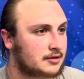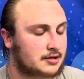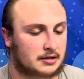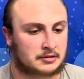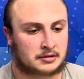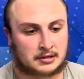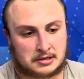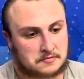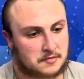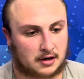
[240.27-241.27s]
So,
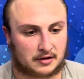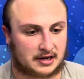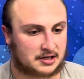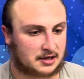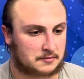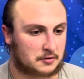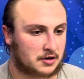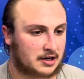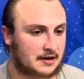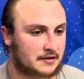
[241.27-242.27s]
they just come to
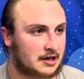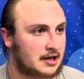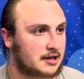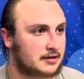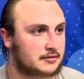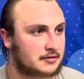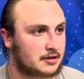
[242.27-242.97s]
work every day, and,